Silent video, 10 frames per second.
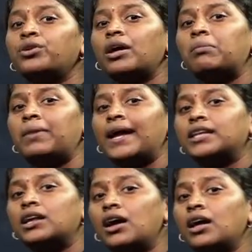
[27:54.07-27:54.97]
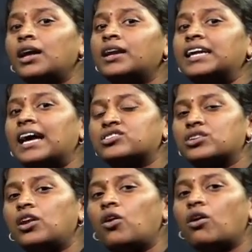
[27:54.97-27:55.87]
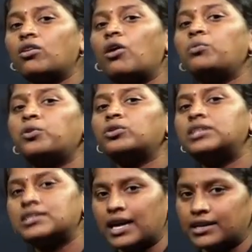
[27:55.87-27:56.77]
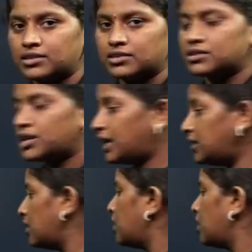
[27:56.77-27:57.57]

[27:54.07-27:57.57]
to apply the natural log on both the sides, right?